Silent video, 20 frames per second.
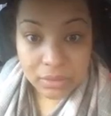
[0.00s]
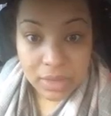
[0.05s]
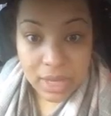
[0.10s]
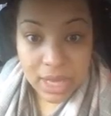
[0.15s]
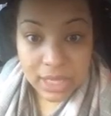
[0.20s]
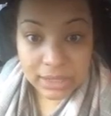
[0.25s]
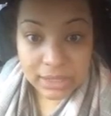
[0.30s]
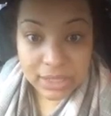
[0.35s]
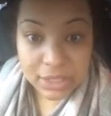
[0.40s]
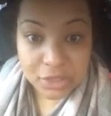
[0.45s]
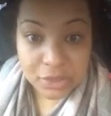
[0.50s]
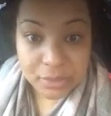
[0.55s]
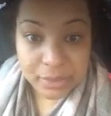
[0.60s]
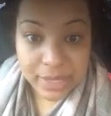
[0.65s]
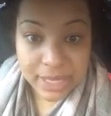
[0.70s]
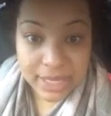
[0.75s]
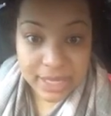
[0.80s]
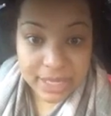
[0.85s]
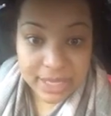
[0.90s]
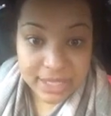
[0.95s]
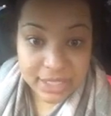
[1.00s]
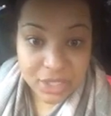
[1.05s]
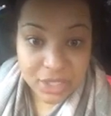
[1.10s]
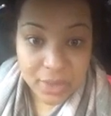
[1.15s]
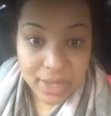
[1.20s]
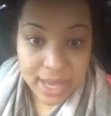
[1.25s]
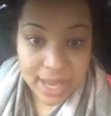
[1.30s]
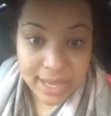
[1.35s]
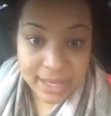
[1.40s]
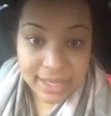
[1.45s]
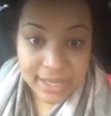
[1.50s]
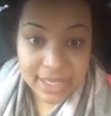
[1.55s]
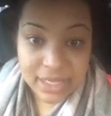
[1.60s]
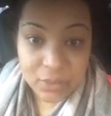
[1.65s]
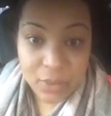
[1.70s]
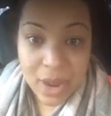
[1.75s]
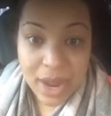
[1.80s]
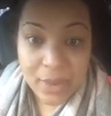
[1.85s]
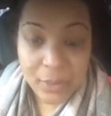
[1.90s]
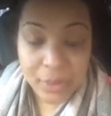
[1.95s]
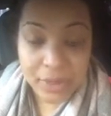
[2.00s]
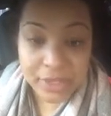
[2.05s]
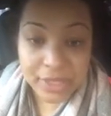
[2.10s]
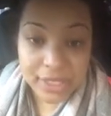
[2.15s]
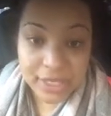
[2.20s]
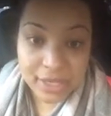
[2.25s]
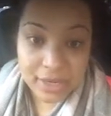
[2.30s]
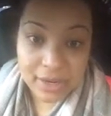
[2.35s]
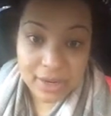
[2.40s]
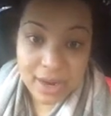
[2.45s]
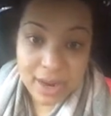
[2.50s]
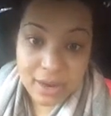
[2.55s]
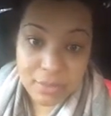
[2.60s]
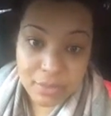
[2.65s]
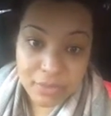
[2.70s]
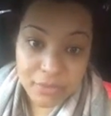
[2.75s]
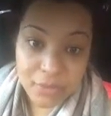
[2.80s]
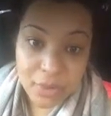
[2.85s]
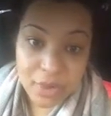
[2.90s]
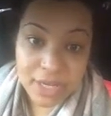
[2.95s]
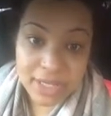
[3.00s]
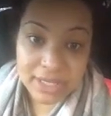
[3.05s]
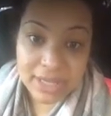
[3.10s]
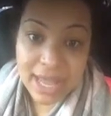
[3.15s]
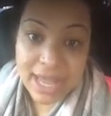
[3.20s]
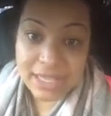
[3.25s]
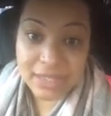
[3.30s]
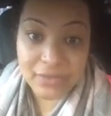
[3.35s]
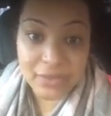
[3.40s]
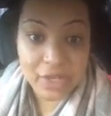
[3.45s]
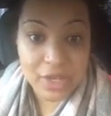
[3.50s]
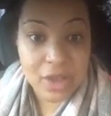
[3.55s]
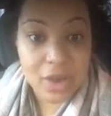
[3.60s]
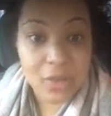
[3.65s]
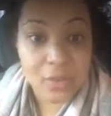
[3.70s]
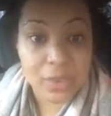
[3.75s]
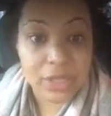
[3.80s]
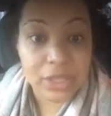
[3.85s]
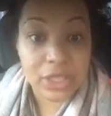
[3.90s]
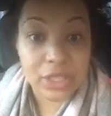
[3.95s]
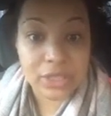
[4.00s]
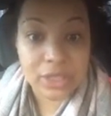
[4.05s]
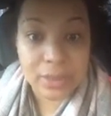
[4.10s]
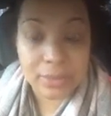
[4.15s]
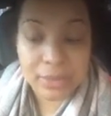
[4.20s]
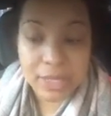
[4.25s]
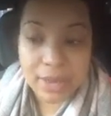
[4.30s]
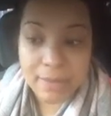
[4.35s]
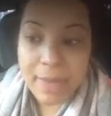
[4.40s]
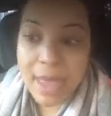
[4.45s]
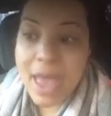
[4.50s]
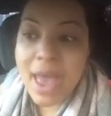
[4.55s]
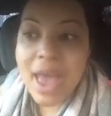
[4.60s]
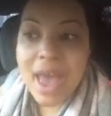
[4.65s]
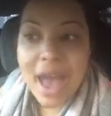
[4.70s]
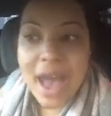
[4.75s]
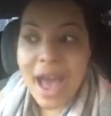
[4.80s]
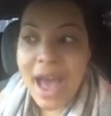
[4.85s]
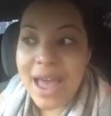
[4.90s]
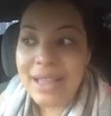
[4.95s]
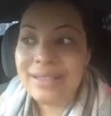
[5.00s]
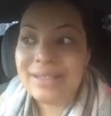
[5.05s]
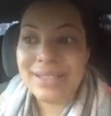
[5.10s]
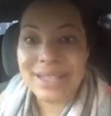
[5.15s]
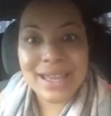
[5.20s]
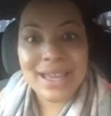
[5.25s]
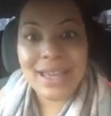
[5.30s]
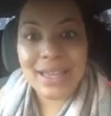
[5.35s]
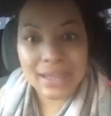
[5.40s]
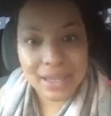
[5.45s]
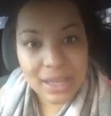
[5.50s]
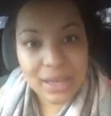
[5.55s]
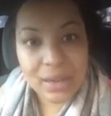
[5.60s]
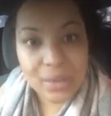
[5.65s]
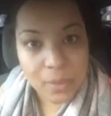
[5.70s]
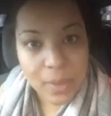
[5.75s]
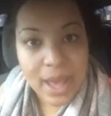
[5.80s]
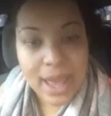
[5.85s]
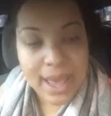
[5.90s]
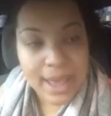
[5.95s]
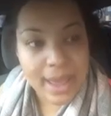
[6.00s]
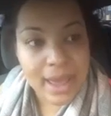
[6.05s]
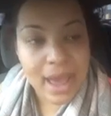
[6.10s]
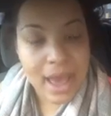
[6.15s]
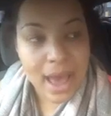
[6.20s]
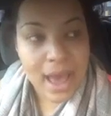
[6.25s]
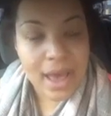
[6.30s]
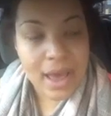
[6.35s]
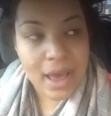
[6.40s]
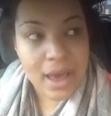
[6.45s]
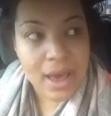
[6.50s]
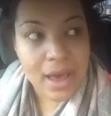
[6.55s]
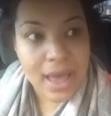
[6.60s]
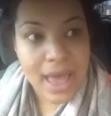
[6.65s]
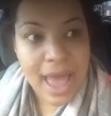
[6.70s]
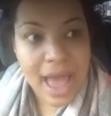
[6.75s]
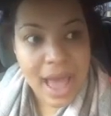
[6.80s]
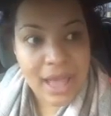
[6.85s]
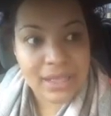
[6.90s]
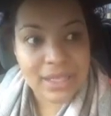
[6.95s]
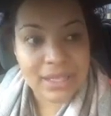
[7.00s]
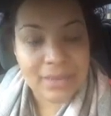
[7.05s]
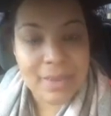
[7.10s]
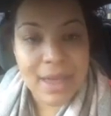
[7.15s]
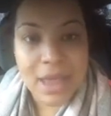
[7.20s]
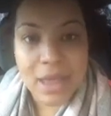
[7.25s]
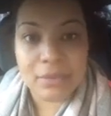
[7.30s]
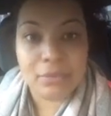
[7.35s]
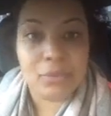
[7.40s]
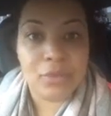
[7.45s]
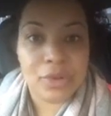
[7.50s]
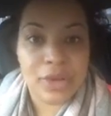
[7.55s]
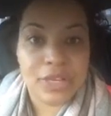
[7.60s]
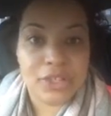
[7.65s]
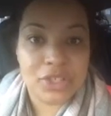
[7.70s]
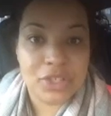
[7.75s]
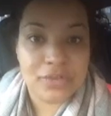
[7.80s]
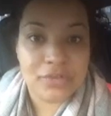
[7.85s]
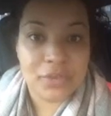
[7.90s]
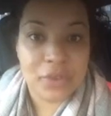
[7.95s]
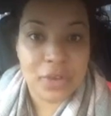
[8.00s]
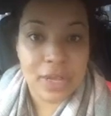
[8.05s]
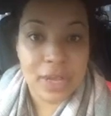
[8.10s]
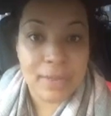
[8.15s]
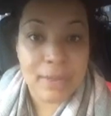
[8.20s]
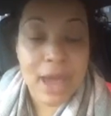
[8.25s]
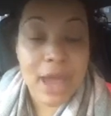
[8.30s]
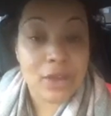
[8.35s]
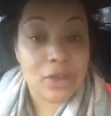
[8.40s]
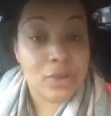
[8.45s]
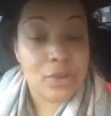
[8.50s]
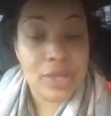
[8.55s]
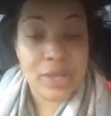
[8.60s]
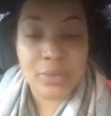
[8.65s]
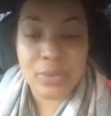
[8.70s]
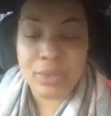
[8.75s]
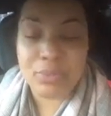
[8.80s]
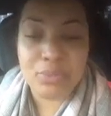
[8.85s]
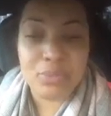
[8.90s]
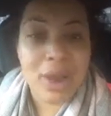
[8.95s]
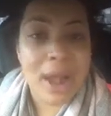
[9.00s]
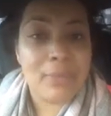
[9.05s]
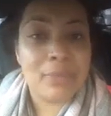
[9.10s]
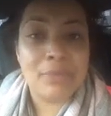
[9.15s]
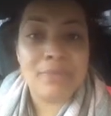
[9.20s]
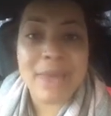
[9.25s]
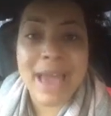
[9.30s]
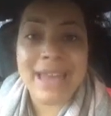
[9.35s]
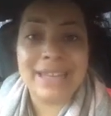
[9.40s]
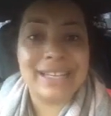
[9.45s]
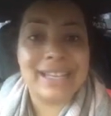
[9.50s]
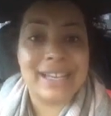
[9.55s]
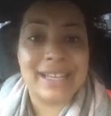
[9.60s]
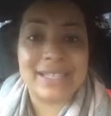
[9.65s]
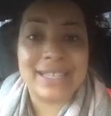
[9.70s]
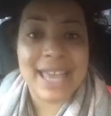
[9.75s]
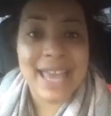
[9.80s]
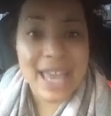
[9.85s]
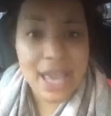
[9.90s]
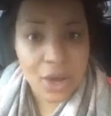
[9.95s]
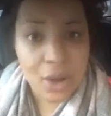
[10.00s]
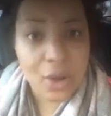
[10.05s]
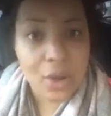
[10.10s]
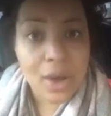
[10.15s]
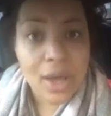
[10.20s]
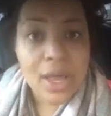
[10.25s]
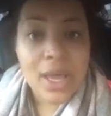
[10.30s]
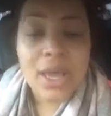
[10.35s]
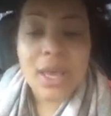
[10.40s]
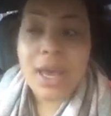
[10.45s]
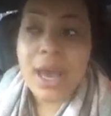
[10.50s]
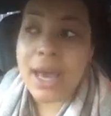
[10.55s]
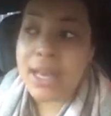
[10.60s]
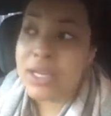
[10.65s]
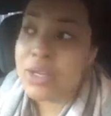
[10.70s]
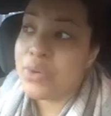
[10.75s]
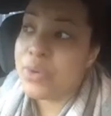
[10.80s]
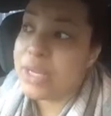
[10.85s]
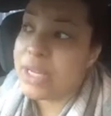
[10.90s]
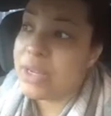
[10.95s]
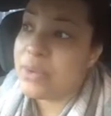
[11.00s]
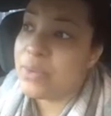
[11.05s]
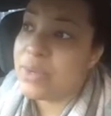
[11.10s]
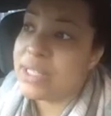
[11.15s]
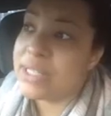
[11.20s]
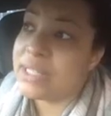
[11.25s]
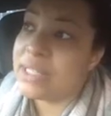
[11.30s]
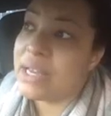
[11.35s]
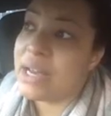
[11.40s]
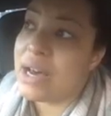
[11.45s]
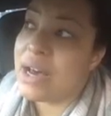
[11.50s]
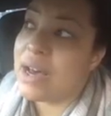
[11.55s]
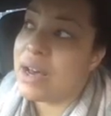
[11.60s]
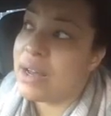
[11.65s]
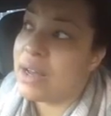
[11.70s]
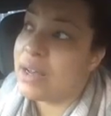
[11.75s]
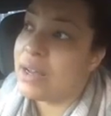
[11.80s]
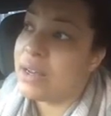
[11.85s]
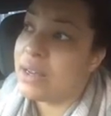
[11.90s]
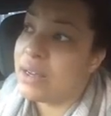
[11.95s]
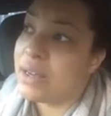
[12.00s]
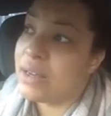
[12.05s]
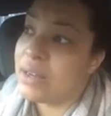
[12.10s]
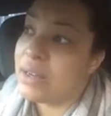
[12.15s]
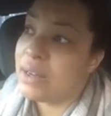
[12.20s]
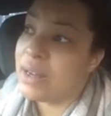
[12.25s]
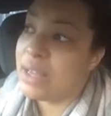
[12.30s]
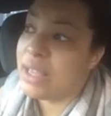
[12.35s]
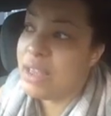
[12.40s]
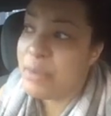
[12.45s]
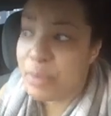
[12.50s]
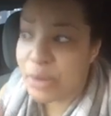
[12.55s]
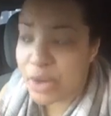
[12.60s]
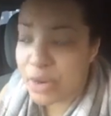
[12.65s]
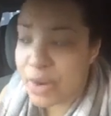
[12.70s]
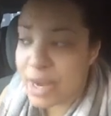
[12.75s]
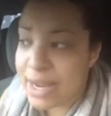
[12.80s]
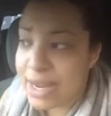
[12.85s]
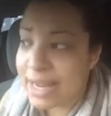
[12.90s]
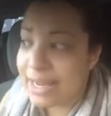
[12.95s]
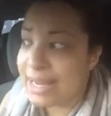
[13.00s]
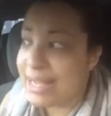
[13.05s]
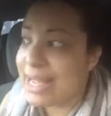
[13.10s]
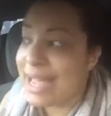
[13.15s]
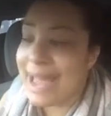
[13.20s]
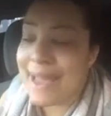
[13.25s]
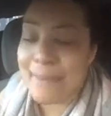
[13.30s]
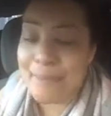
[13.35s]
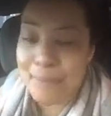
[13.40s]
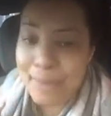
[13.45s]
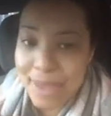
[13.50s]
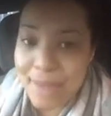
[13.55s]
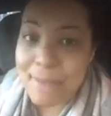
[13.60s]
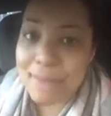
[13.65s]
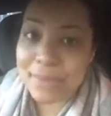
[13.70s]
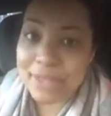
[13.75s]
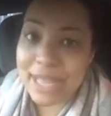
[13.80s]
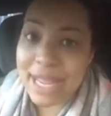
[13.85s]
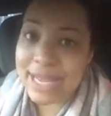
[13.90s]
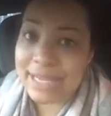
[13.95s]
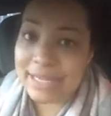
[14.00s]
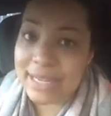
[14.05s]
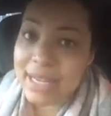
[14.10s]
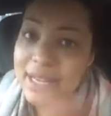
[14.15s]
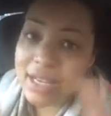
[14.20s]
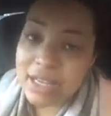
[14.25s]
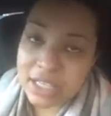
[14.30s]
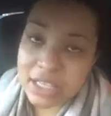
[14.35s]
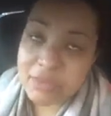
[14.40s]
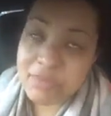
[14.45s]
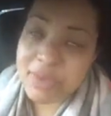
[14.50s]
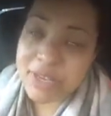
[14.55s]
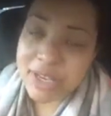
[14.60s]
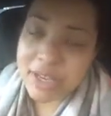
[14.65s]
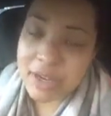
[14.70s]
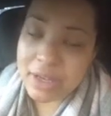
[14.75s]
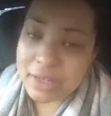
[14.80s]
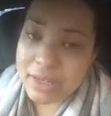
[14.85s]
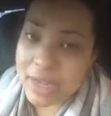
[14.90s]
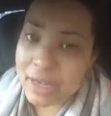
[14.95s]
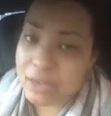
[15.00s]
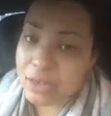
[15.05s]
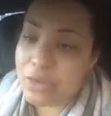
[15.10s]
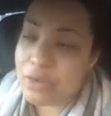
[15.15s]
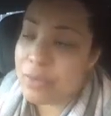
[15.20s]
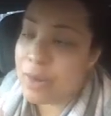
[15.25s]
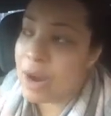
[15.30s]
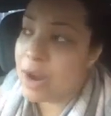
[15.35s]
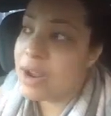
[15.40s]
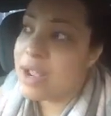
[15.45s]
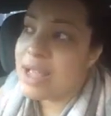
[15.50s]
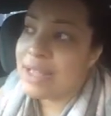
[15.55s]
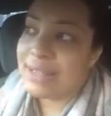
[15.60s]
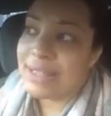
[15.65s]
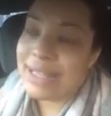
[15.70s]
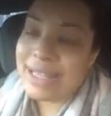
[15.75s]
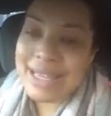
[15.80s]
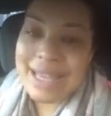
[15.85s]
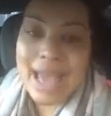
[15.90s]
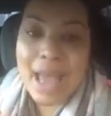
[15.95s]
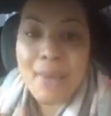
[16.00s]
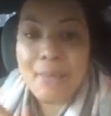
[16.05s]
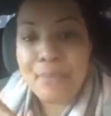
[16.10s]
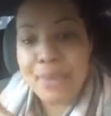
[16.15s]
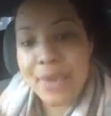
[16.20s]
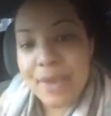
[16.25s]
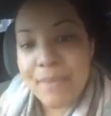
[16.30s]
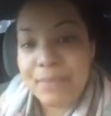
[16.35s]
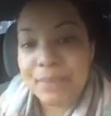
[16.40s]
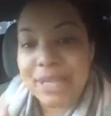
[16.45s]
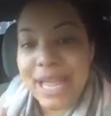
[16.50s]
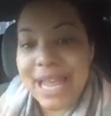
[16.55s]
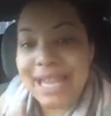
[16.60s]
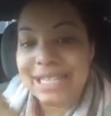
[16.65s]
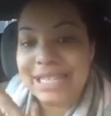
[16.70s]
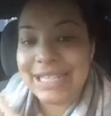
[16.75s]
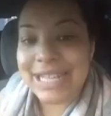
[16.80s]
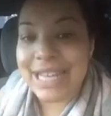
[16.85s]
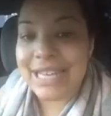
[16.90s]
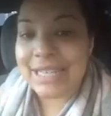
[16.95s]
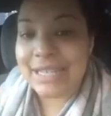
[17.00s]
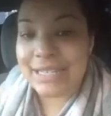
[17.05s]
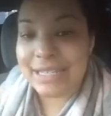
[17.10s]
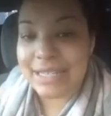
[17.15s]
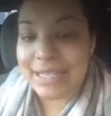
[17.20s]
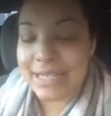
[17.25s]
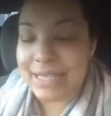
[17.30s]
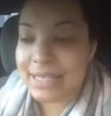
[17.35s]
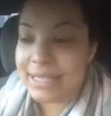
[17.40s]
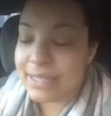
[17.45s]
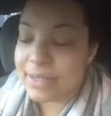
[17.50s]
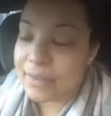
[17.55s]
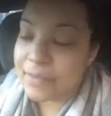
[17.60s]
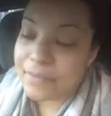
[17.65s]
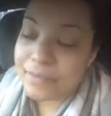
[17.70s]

A little bit. It's okay. He's why we're here. And before his last video, we looked up to him. I did, in a way, had some admiration for him. I knew he was problematic as hell. I knew he was a hypocrite, and he had pimp-like, speaking on Dr. Umar, that he had pimp-like tendencies.